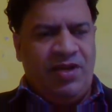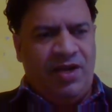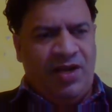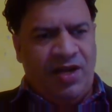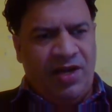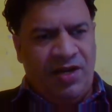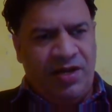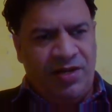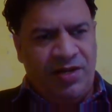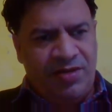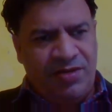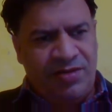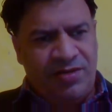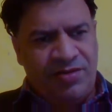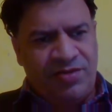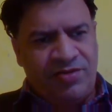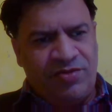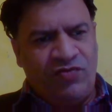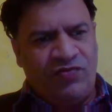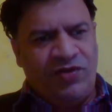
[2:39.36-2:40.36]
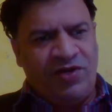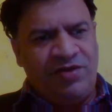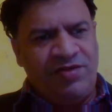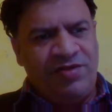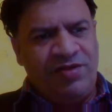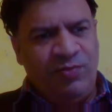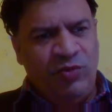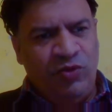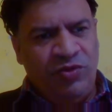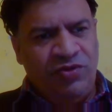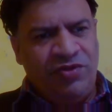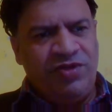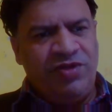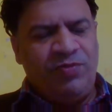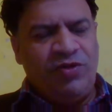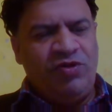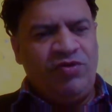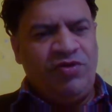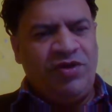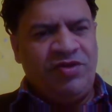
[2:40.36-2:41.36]
And so far as the
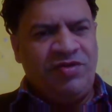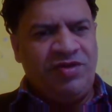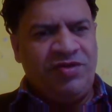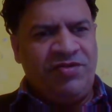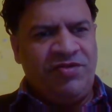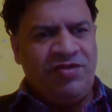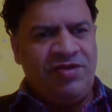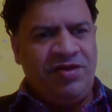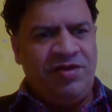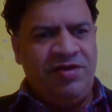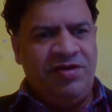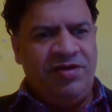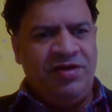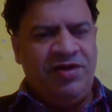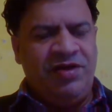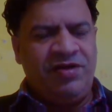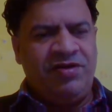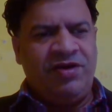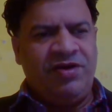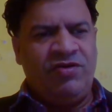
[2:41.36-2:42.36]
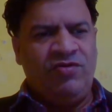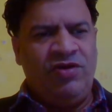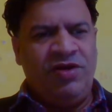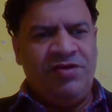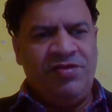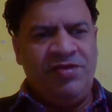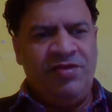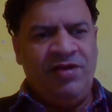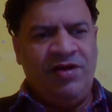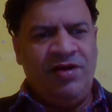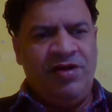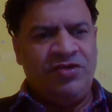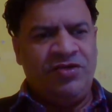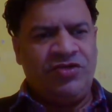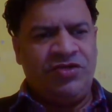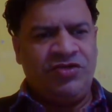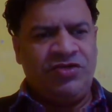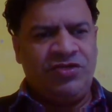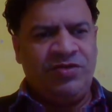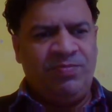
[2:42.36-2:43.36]
municipal law is concerned, it regulates the
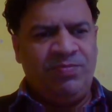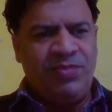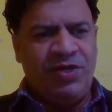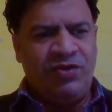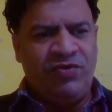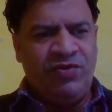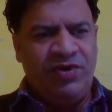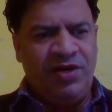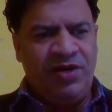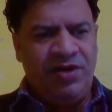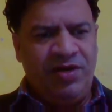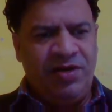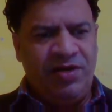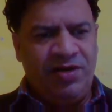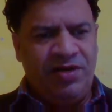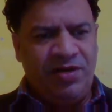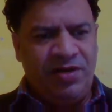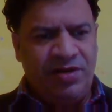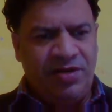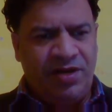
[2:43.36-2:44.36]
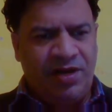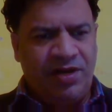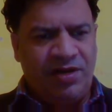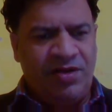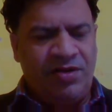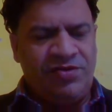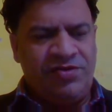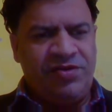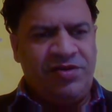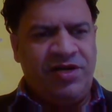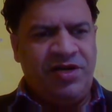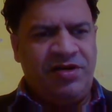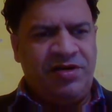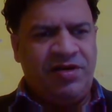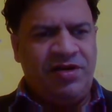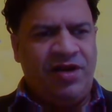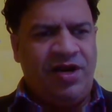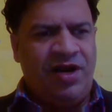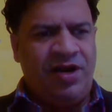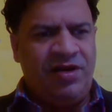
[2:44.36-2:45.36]
relationship between a state
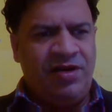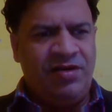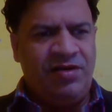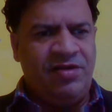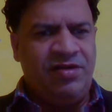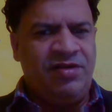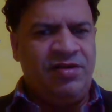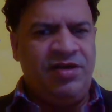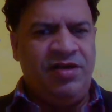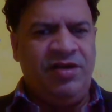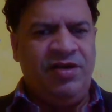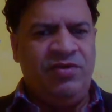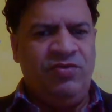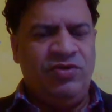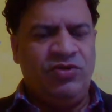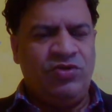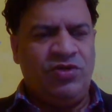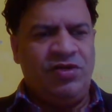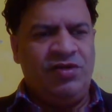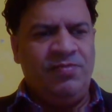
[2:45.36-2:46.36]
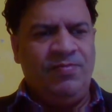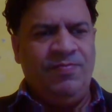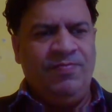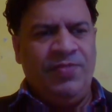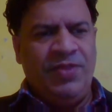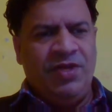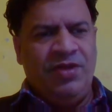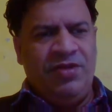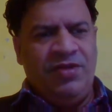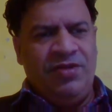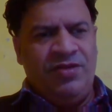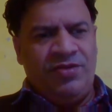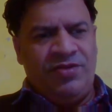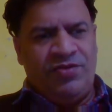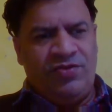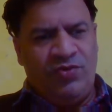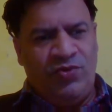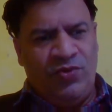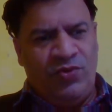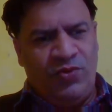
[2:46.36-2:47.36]
and the individual.
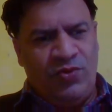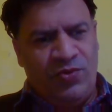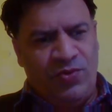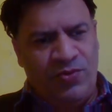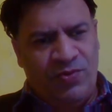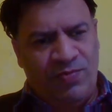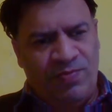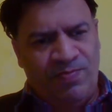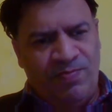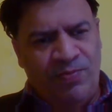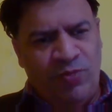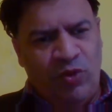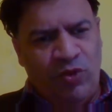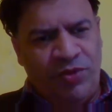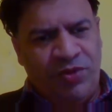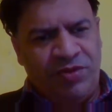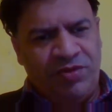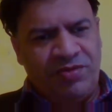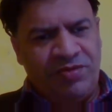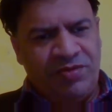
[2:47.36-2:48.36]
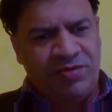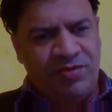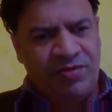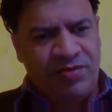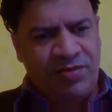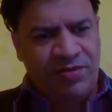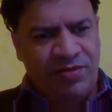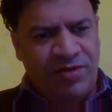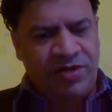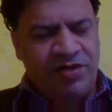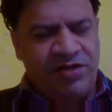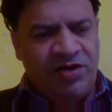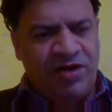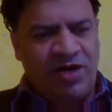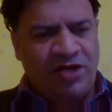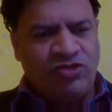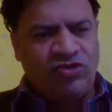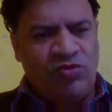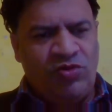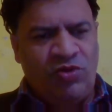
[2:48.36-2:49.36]
So both
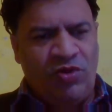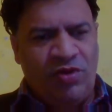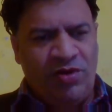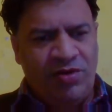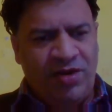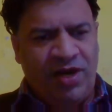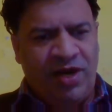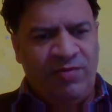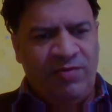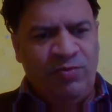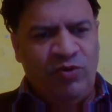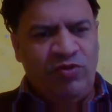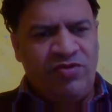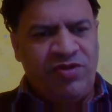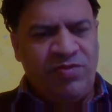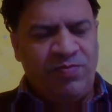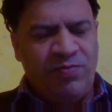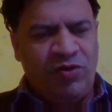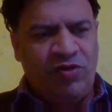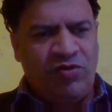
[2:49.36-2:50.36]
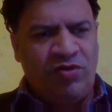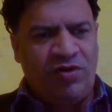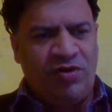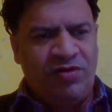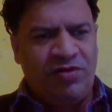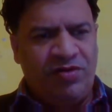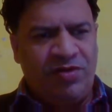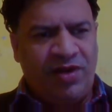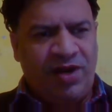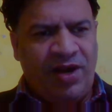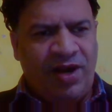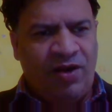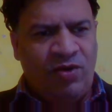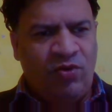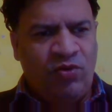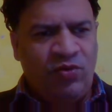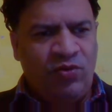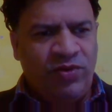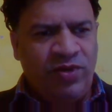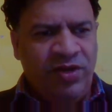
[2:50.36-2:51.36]
international law and municipal law
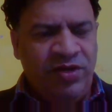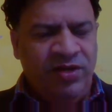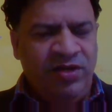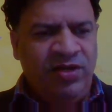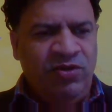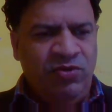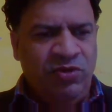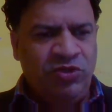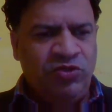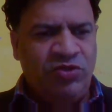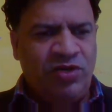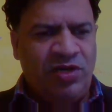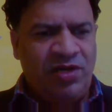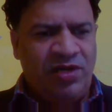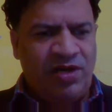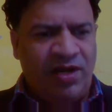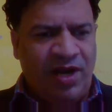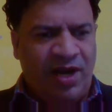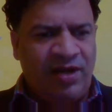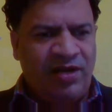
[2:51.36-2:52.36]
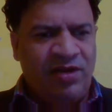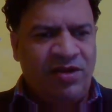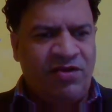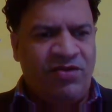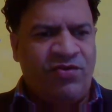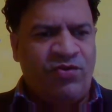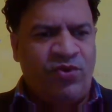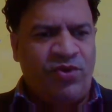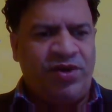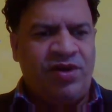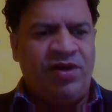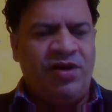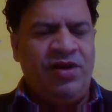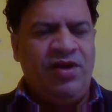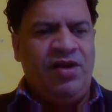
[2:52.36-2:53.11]
have individual at their root,